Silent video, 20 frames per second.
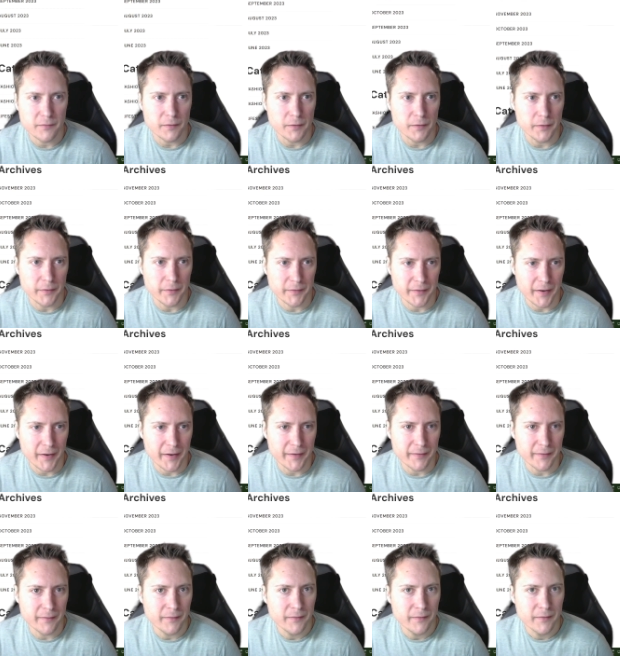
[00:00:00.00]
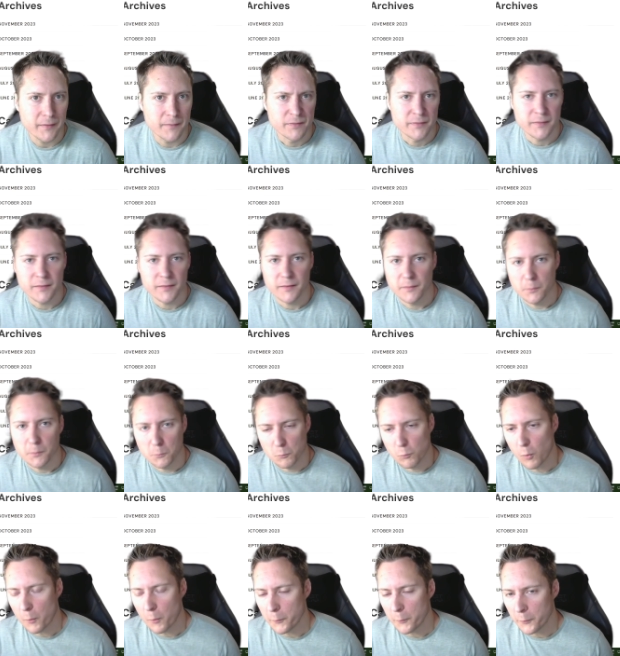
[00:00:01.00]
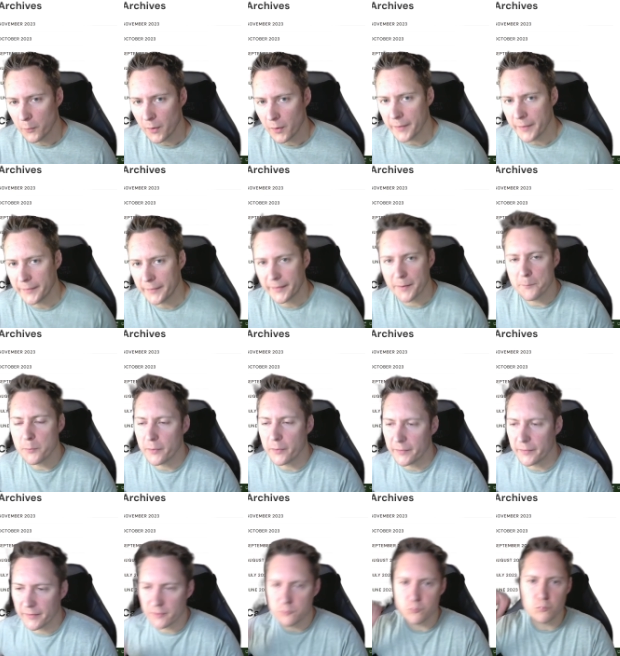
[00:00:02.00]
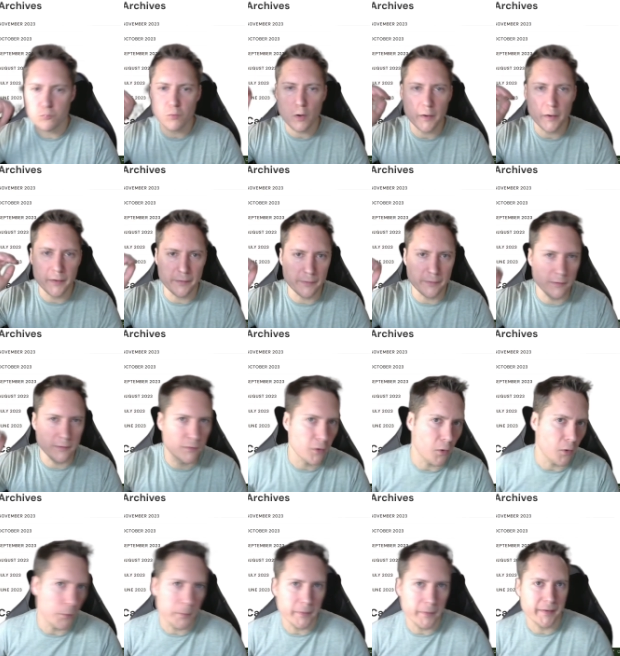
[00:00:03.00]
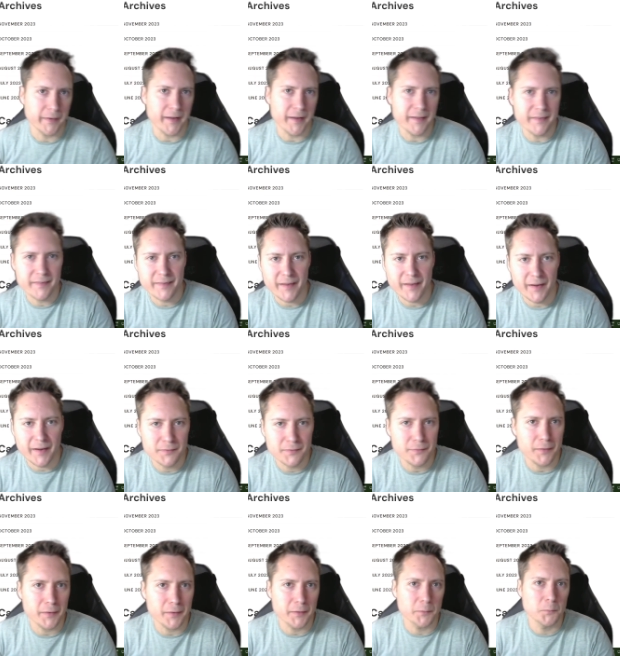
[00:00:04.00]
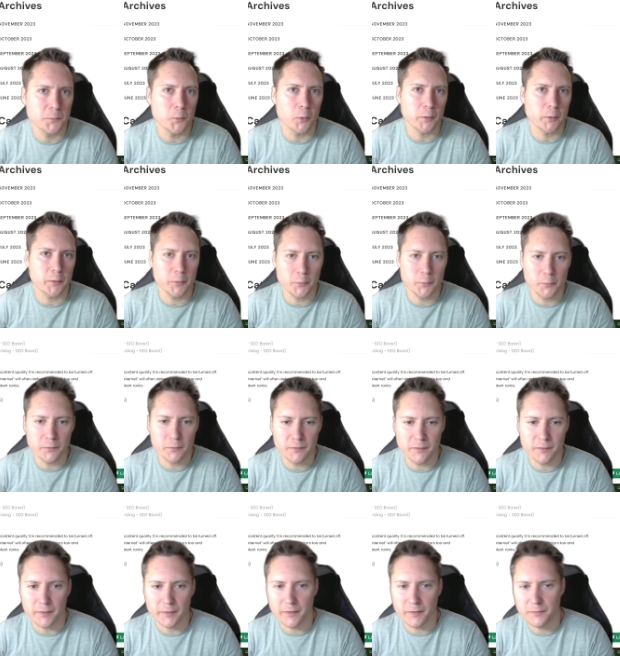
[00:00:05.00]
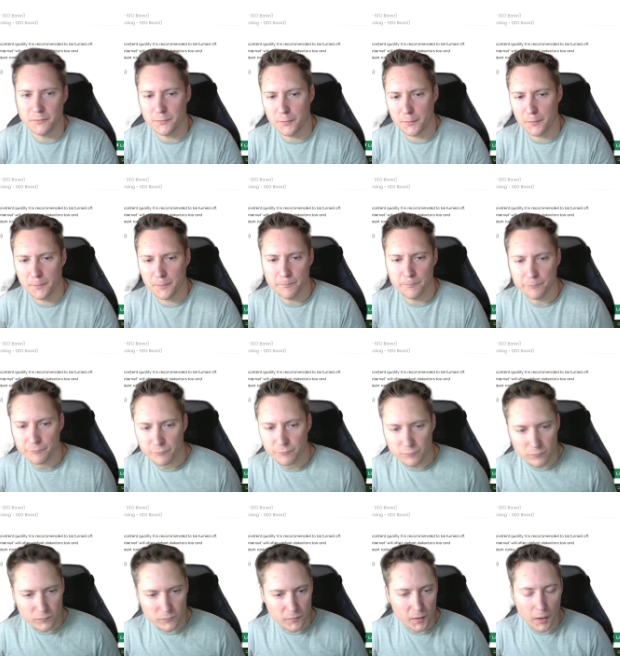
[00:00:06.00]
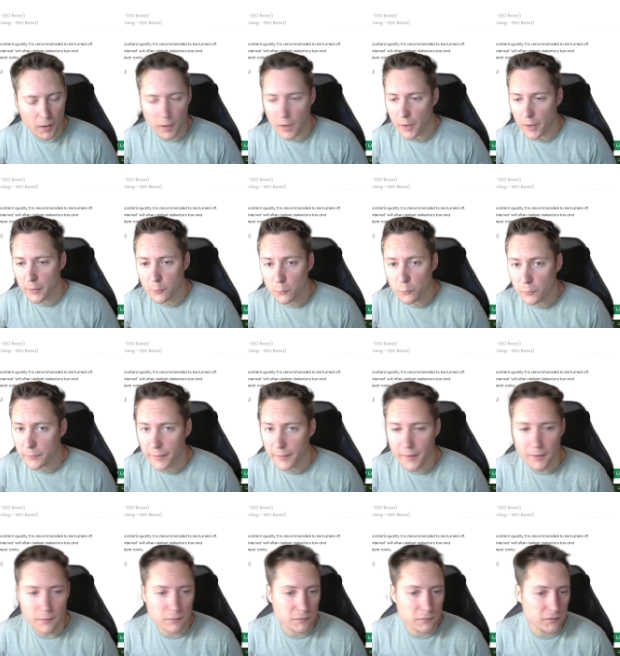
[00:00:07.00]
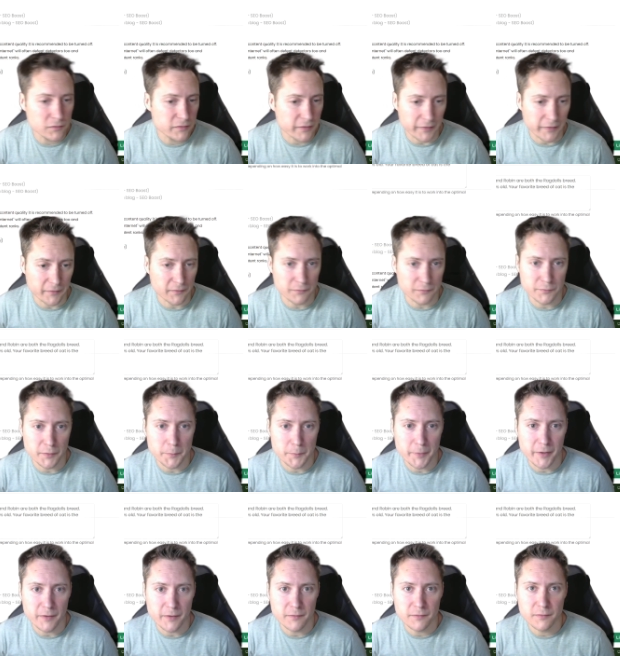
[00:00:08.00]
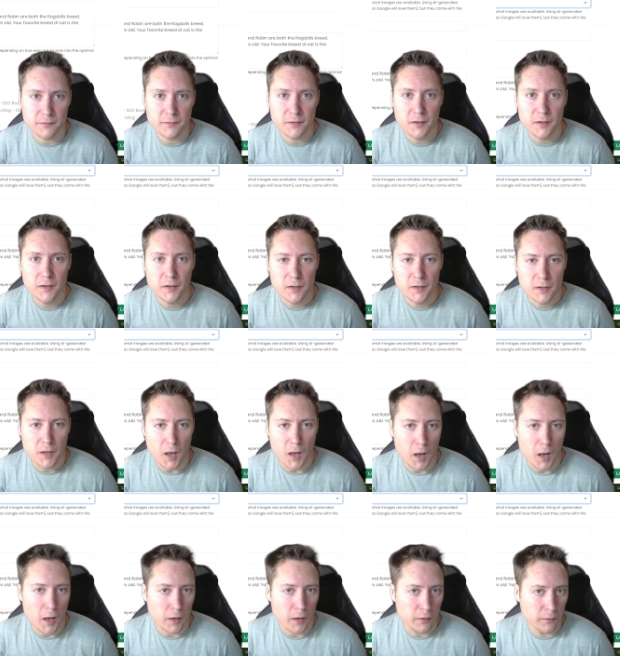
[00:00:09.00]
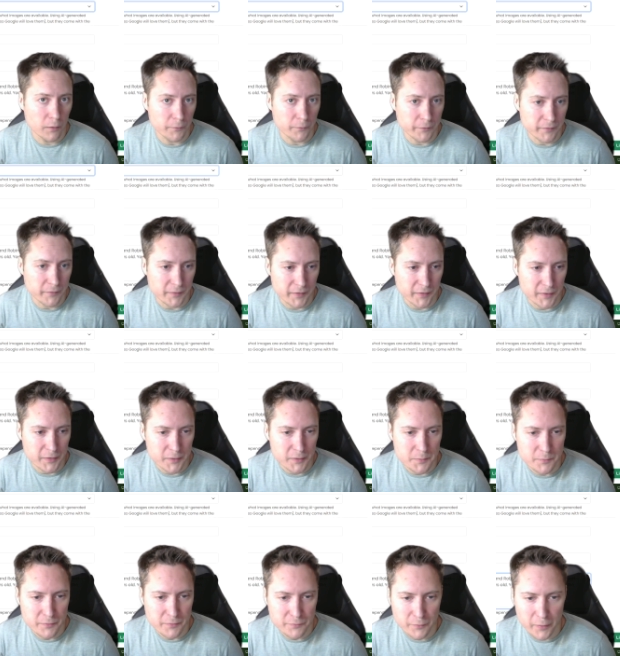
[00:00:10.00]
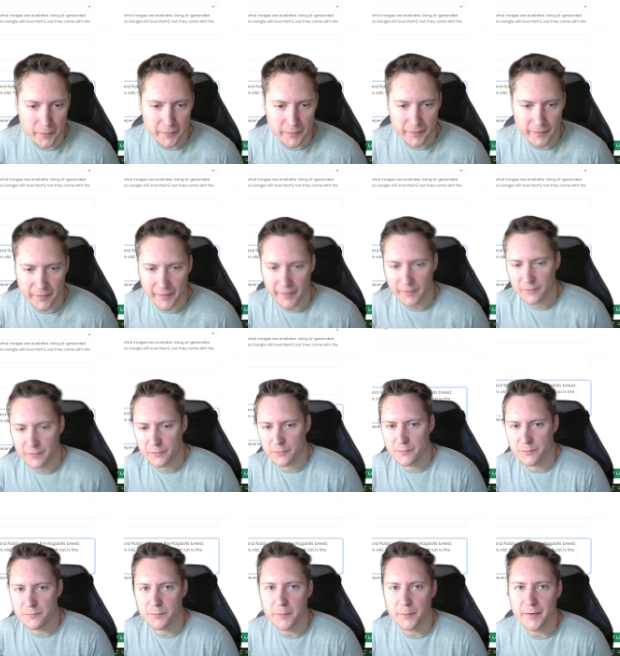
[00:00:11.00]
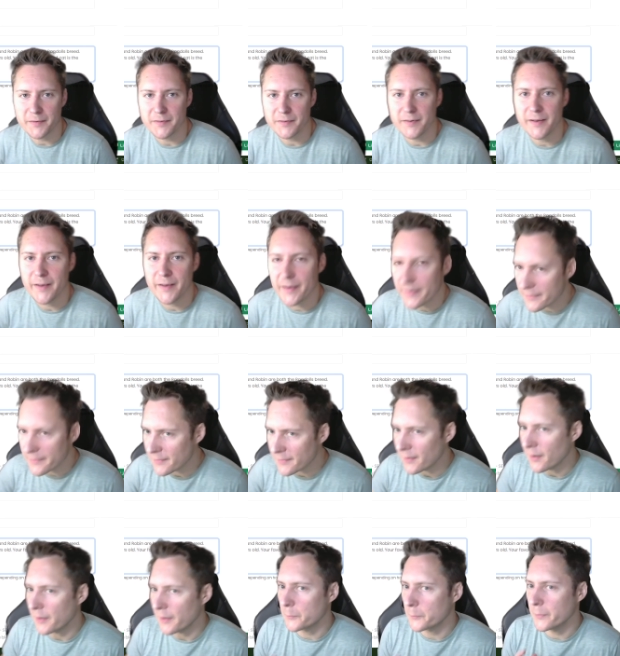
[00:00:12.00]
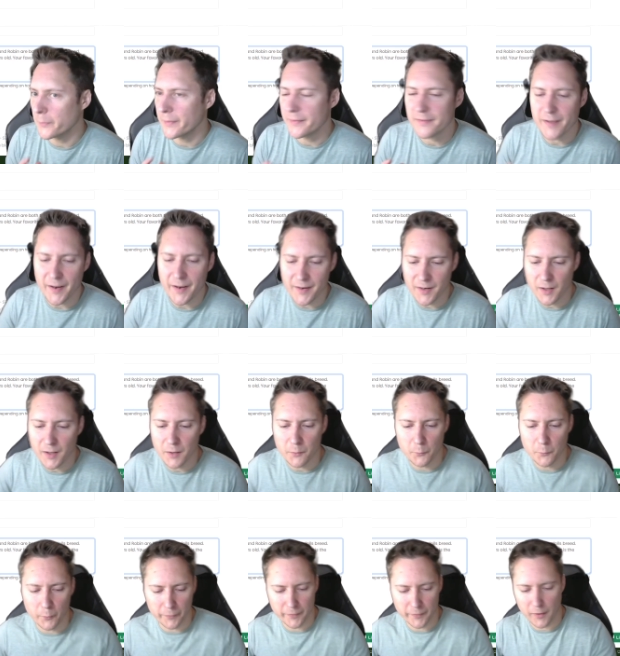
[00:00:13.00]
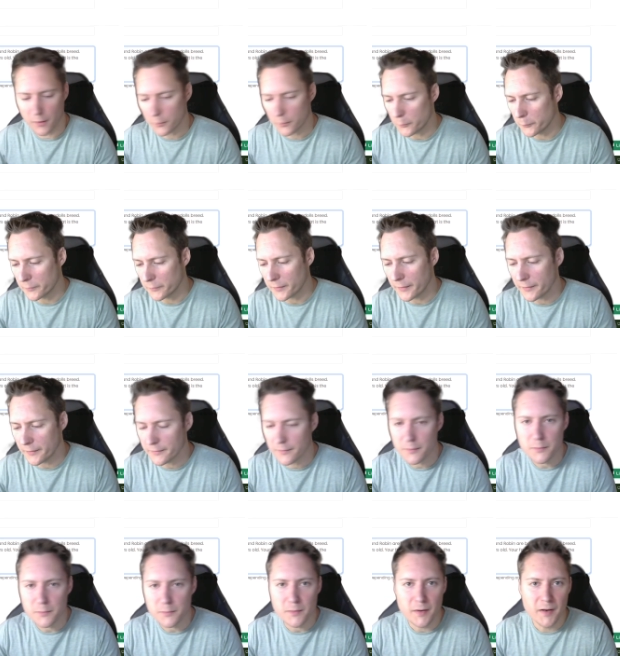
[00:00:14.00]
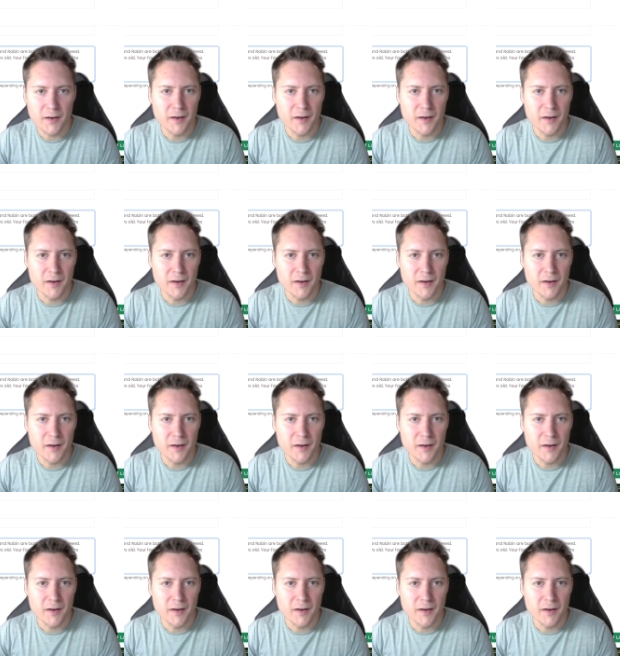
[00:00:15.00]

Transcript: So again, what we will learn, again, putting this right at the top, and again, satisfying what Google's looking for. And all of that takes a few minutes. Obviously, you can provide extra information here to, like, really tailor what the article is going to do,